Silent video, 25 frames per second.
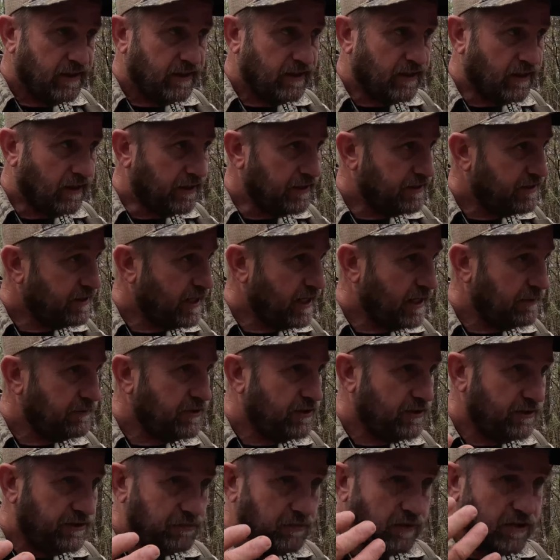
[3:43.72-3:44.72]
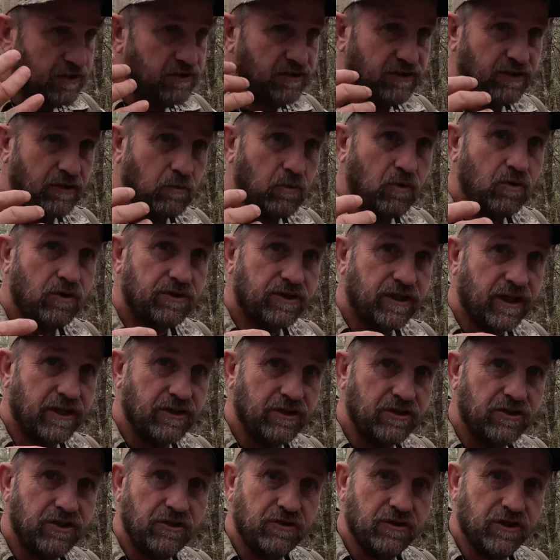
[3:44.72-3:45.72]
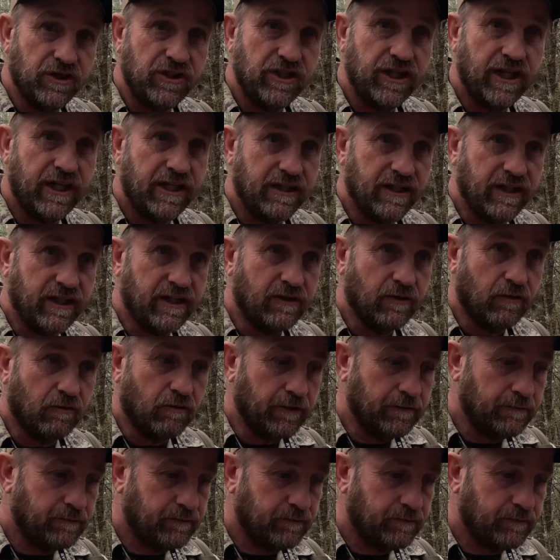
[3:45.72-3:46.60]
A lot of times, especially in the woods, I just use a Jake decoy.